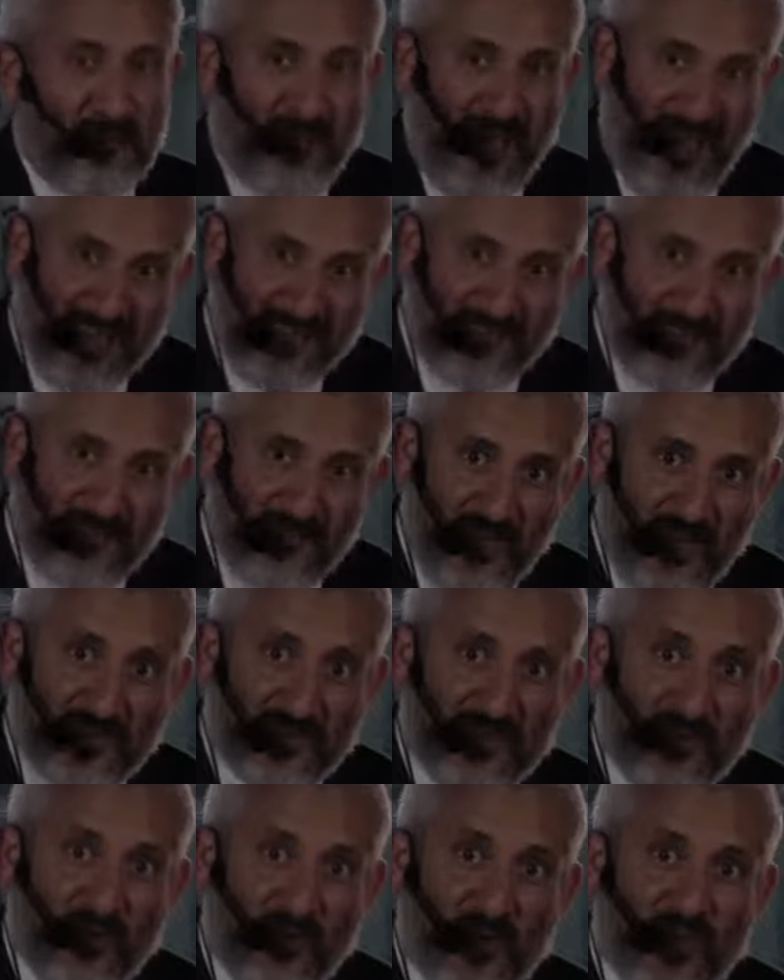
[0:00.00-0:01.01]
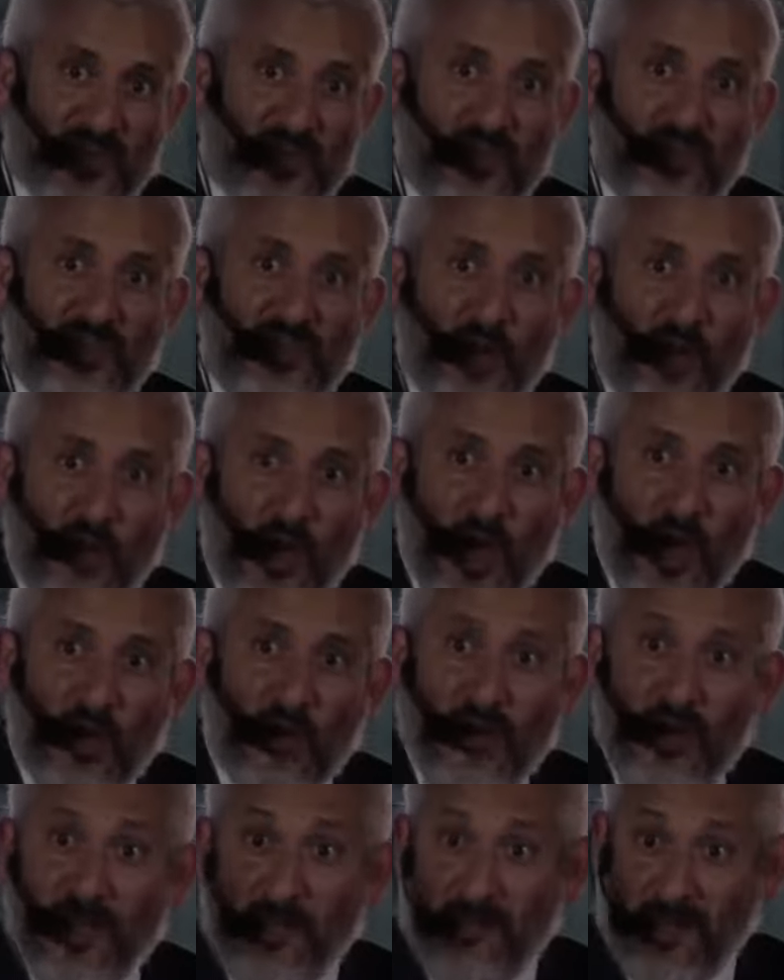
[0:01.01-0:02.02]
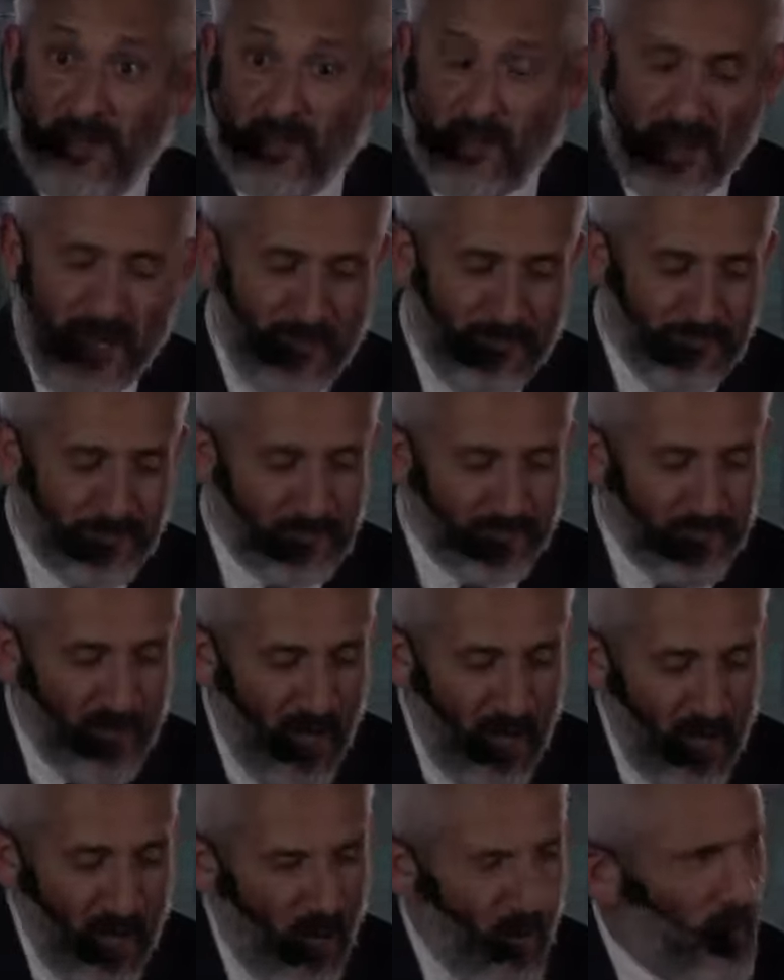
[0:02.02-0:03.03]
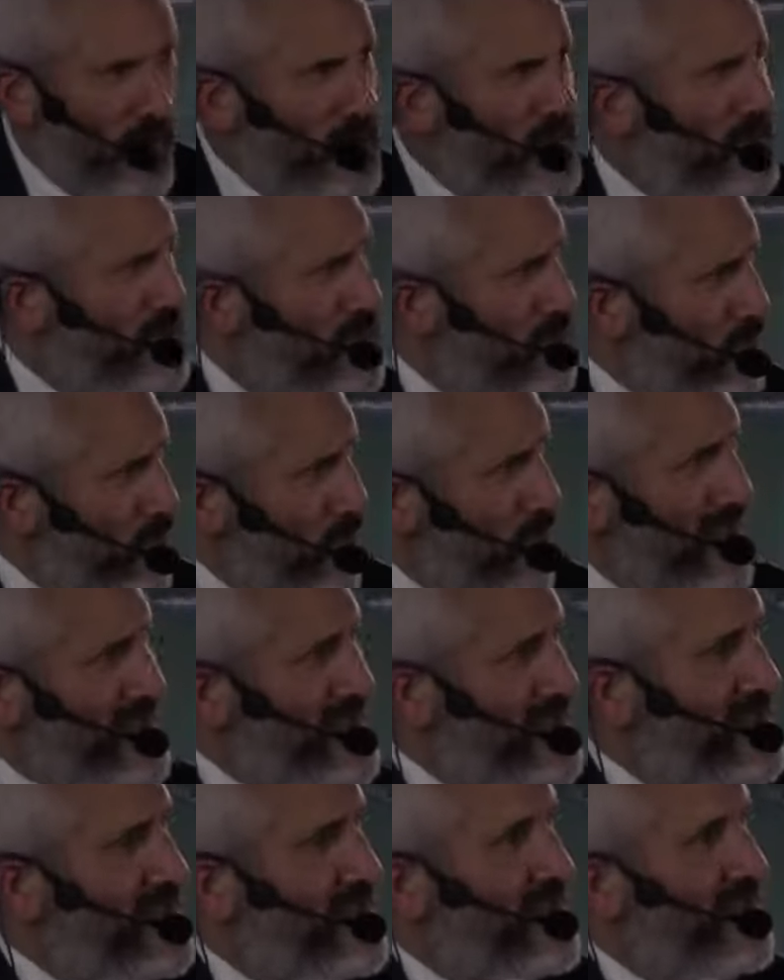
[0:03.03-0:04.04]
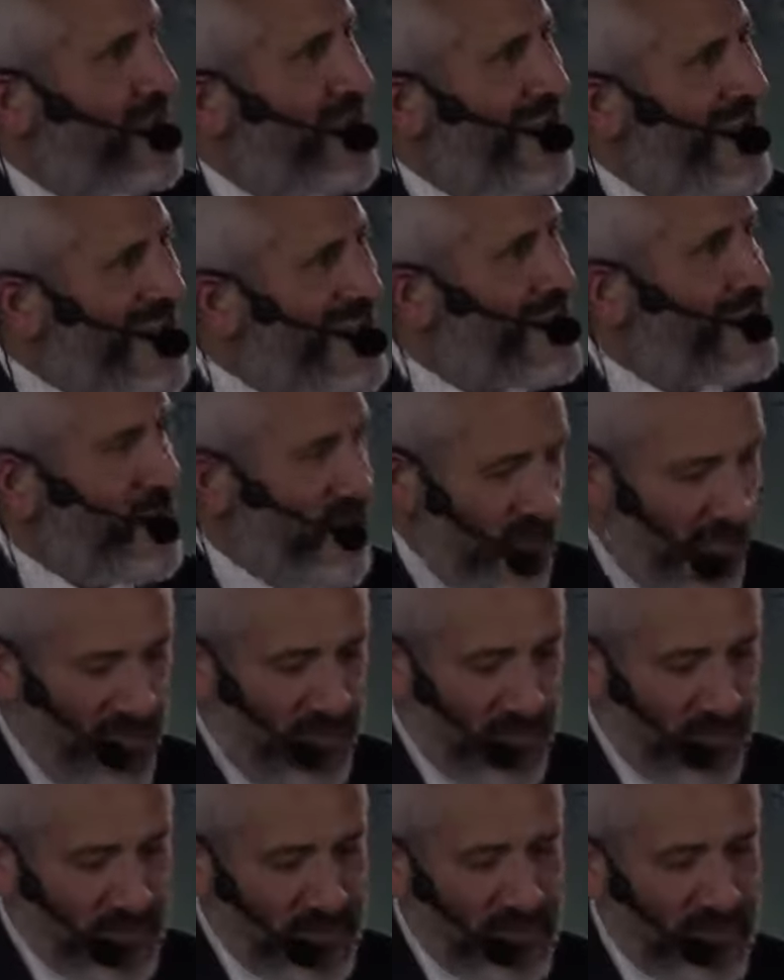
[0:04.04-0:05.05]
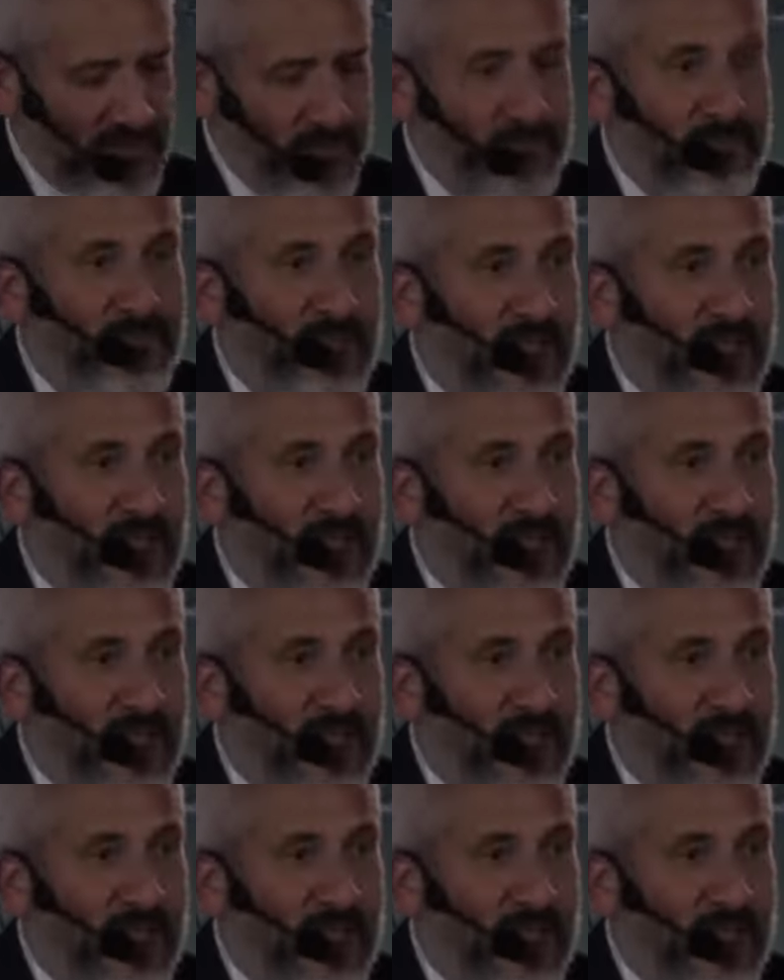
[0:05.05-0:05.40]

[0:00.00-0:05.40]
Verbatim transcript: to past events of which there's no longer any memory, or even to present hidden things,